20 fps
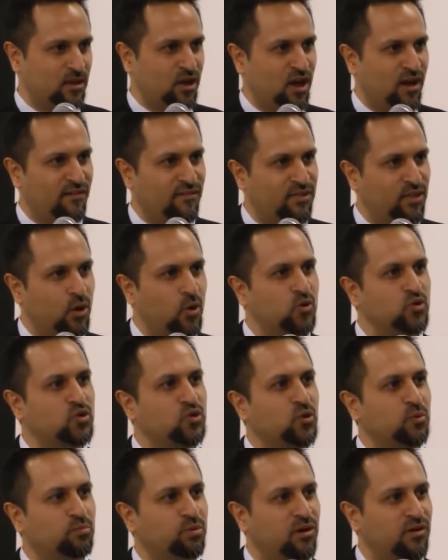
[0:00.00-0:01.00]
of those
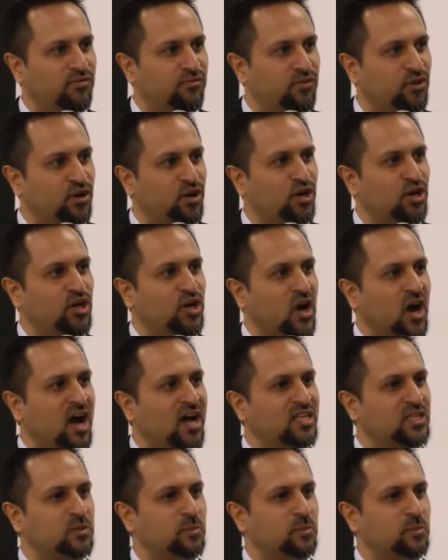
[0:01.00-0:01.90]
who prefer God's